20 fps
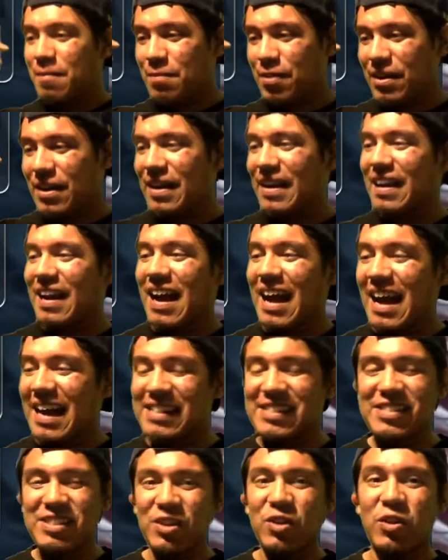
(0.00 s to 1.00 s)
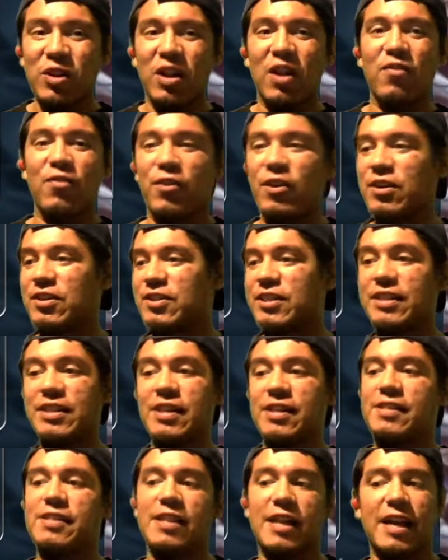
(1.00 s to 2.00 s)
But I still love her. She
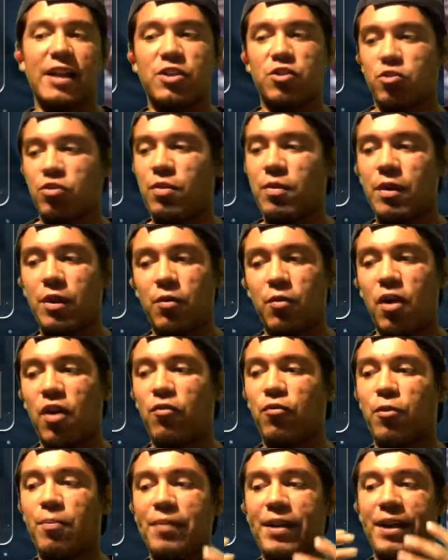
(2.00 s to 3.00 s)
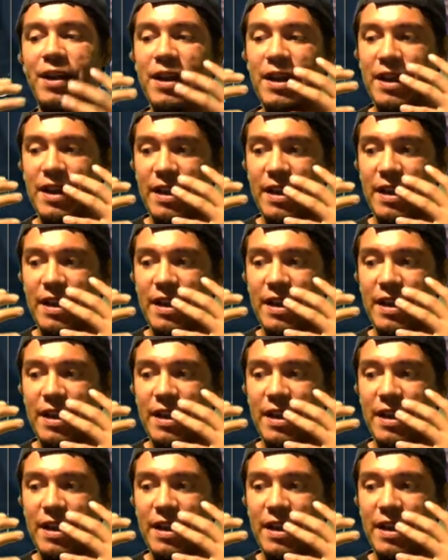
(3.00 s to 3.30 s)
does extremely well for me.